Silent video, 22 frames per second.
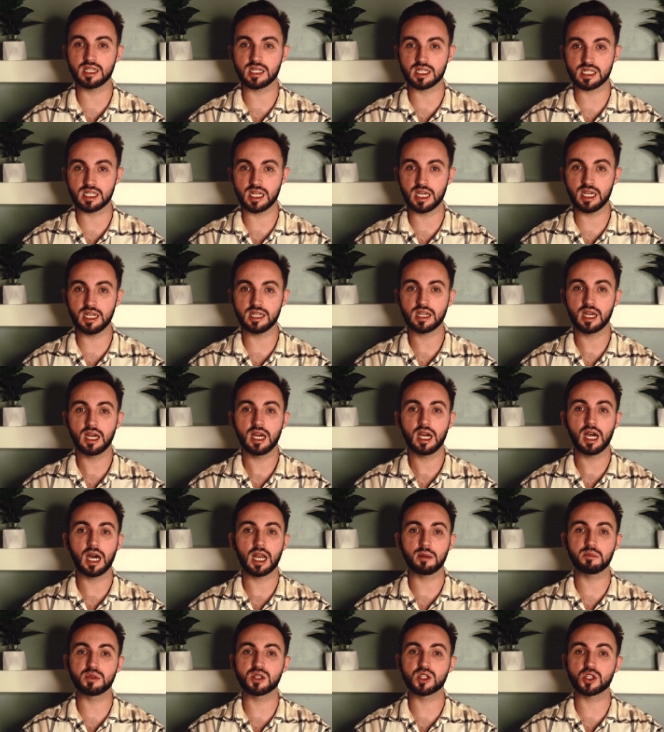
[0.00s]
to state,
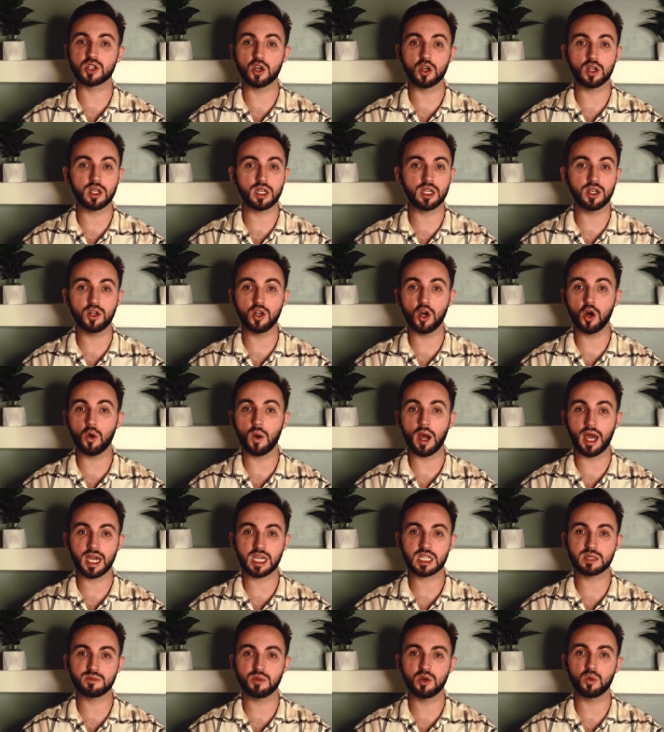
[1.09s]
and I'm certainly no
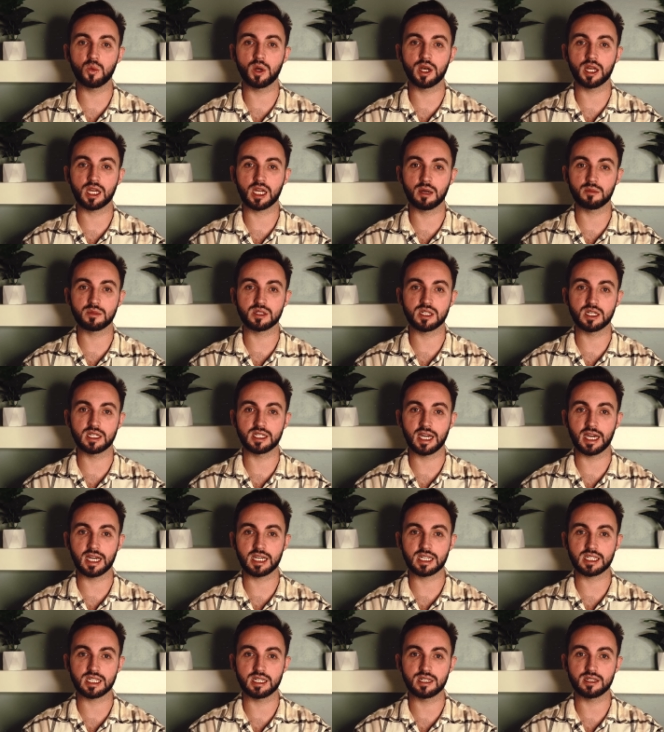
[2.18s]
expert when it comes to
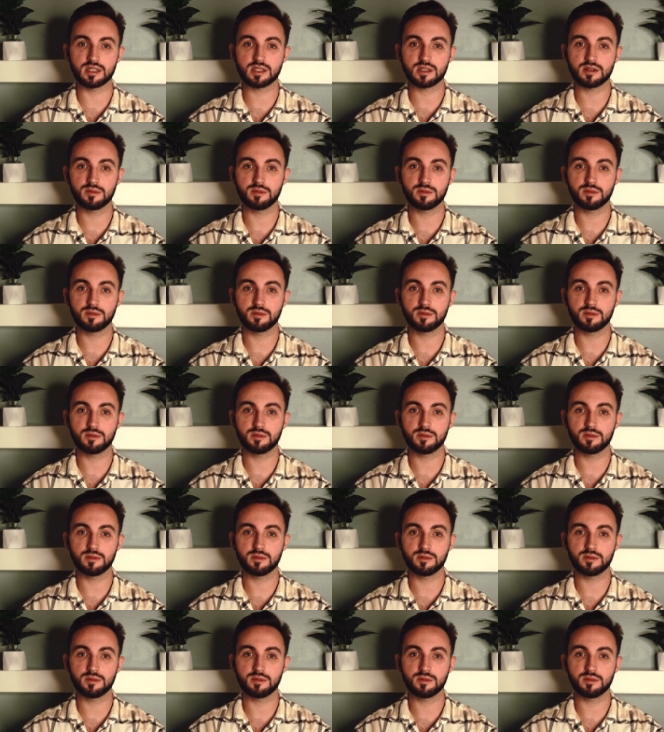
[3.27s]
taxes.